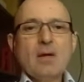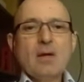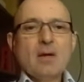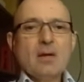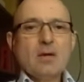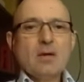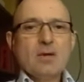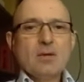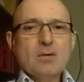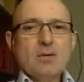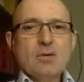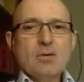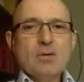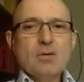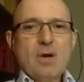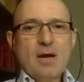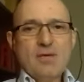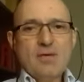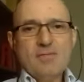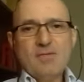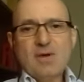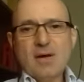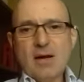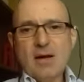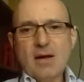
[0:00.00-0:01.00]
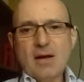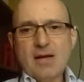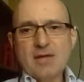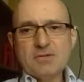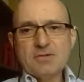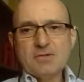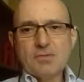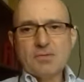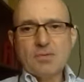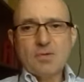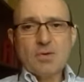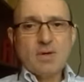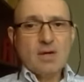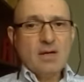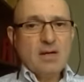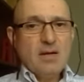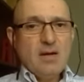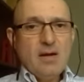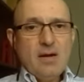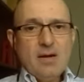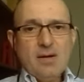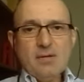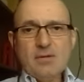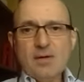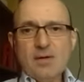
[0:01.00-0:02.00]
You, you have clients who
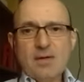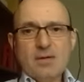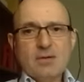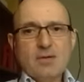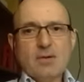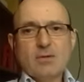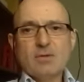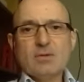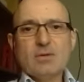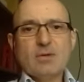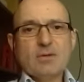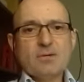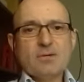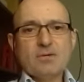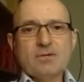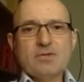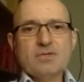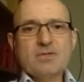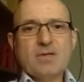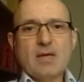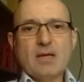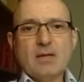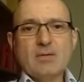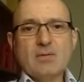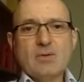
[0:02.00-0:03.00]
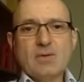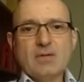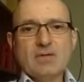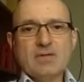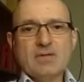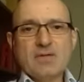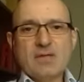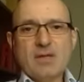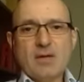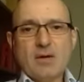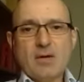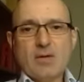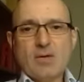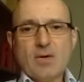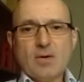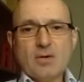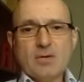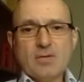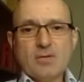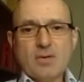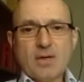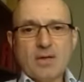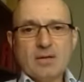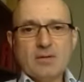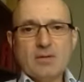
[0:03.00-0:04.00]
clearly don't understand what's in the
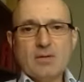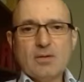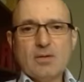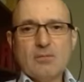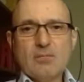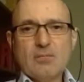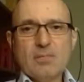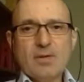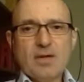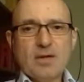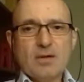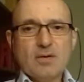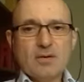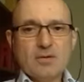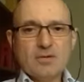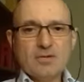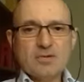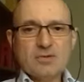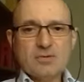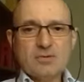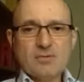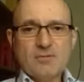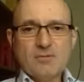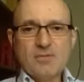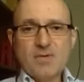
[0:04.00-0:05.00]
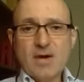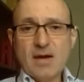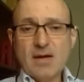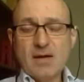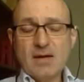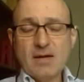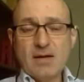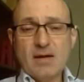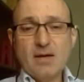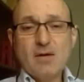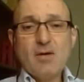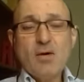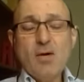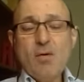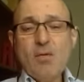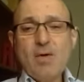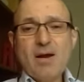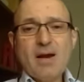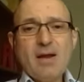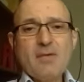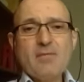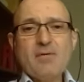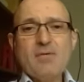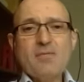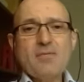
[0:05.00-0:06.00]
contract because, frankly, no one
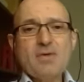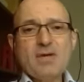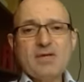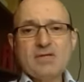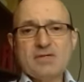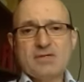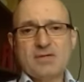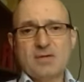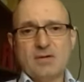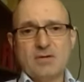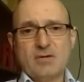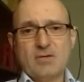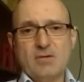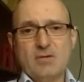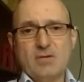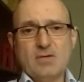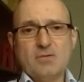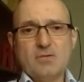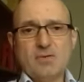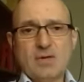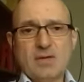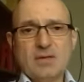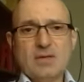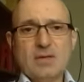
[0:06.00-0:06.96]
ever reads the contract.